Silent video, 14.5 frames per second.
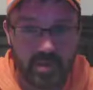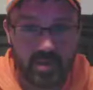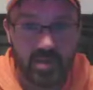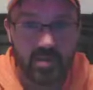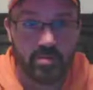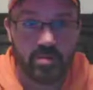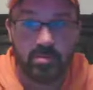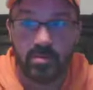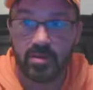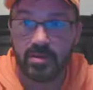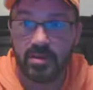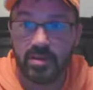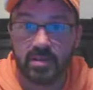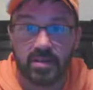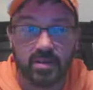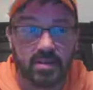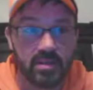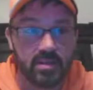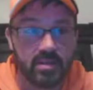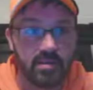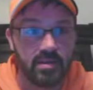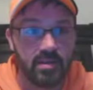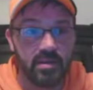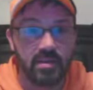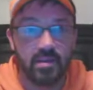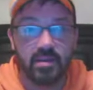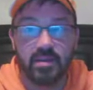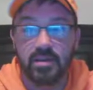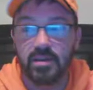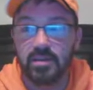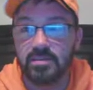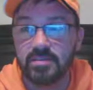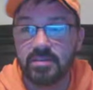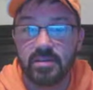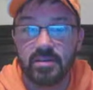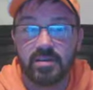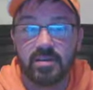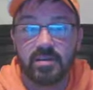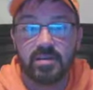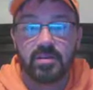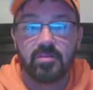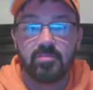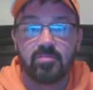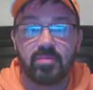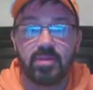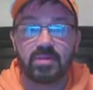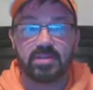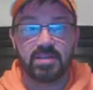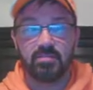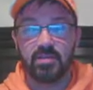And hey, maybe I'll get lucky. And by the time